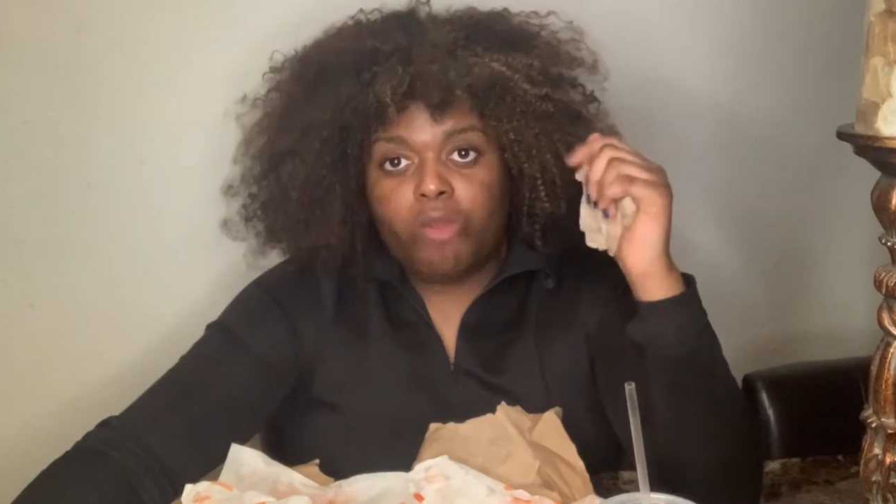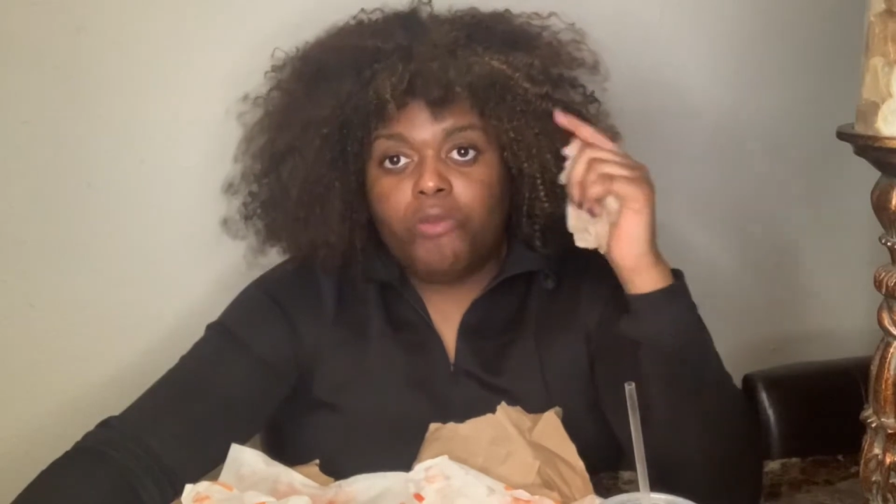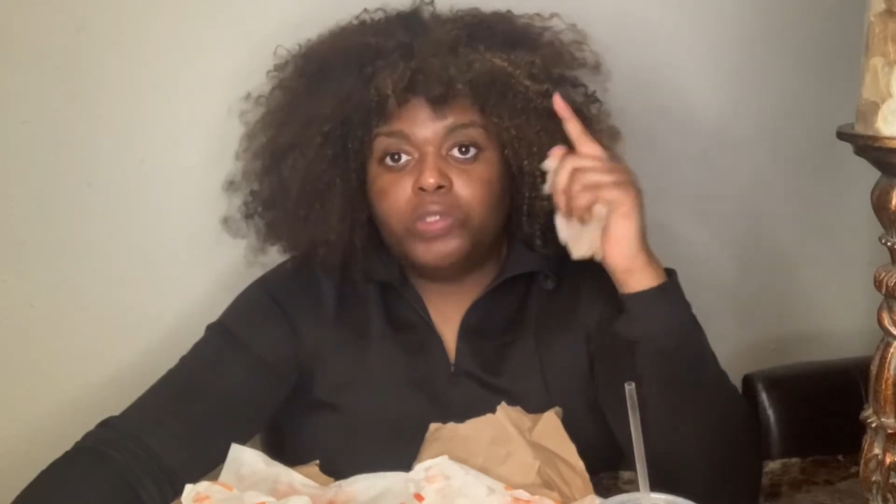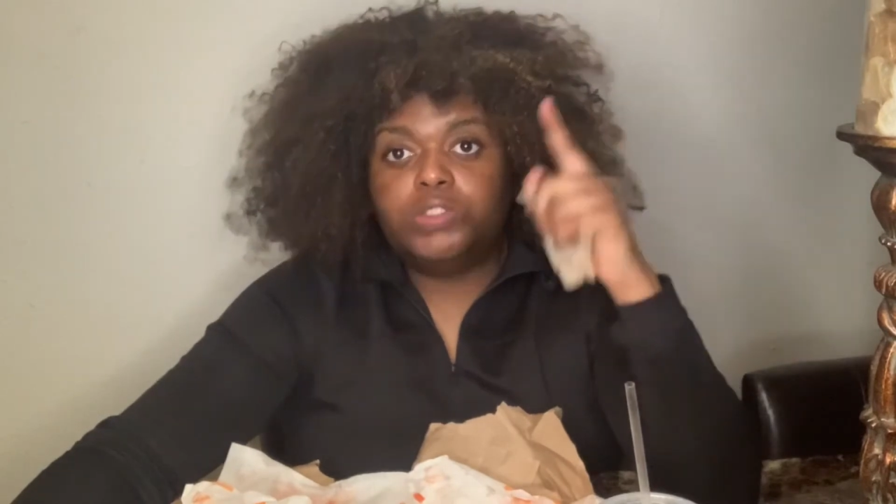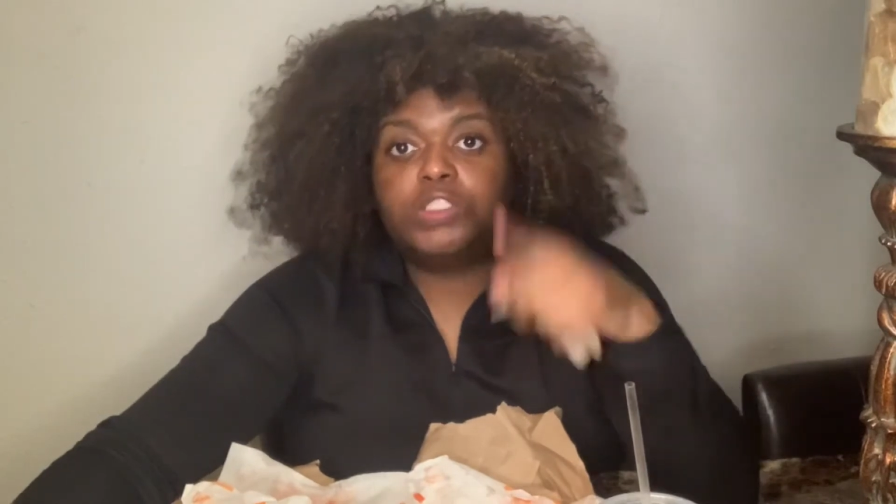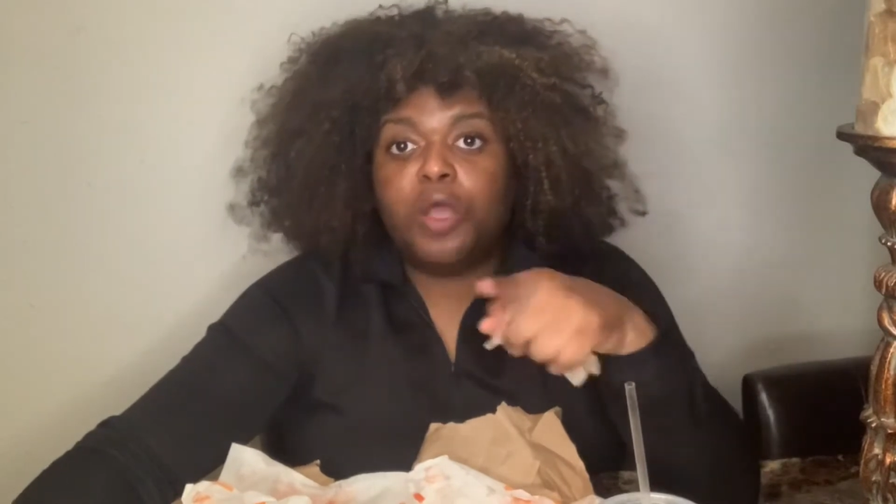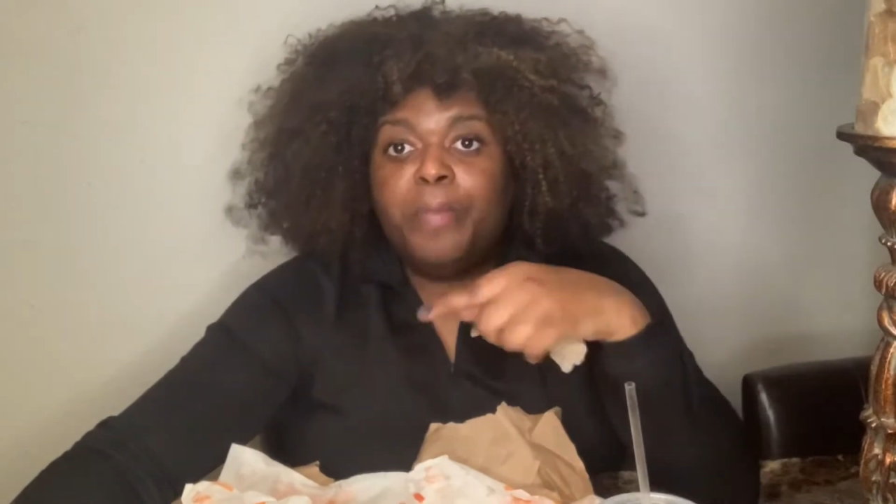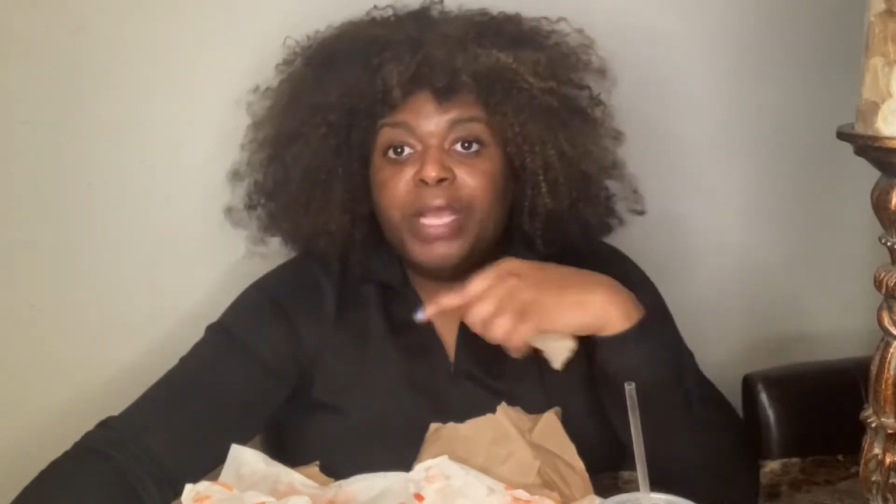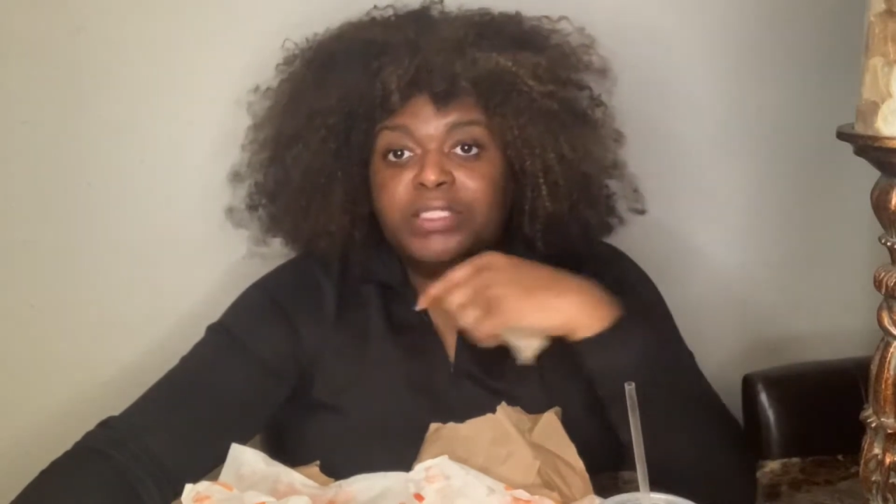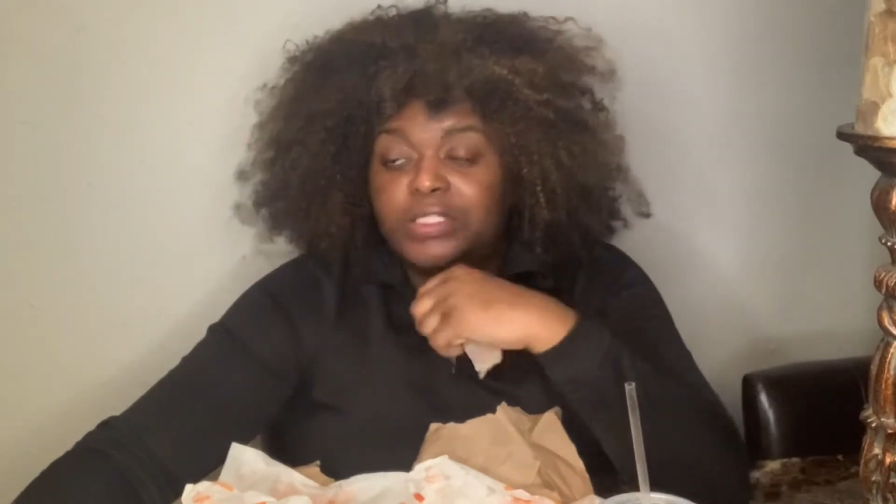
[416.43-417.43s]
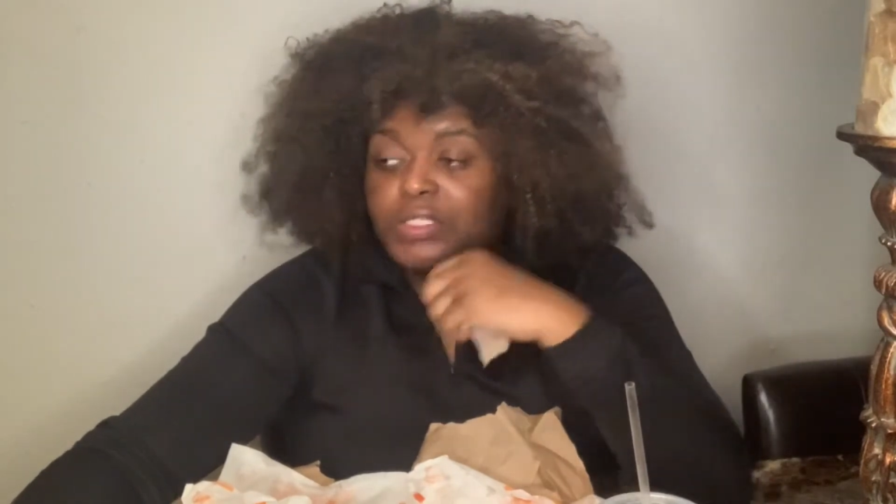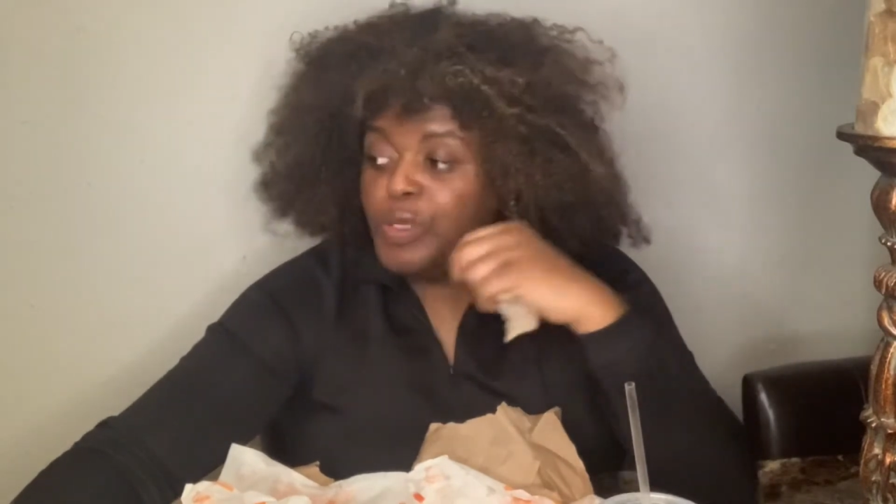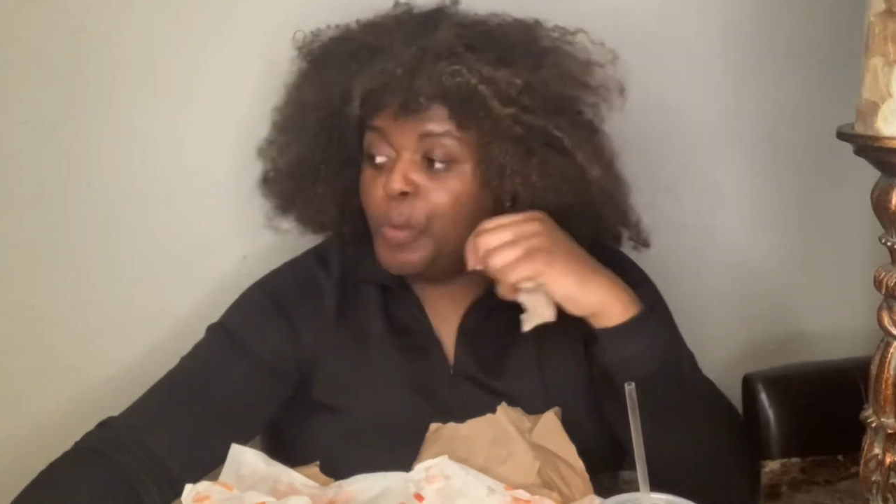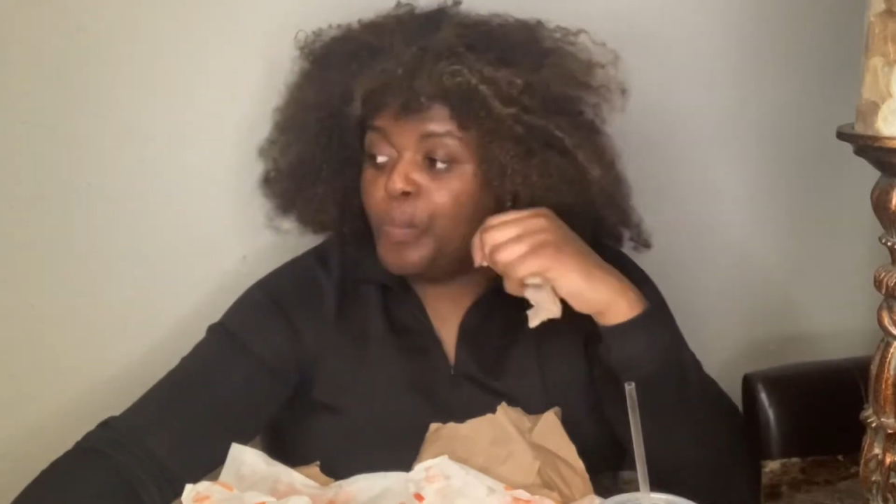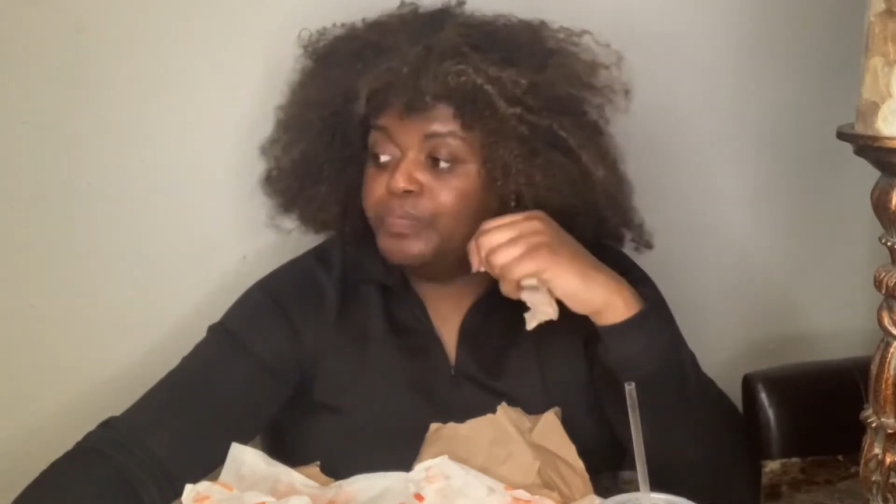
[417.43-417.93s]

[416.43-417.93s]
So basically,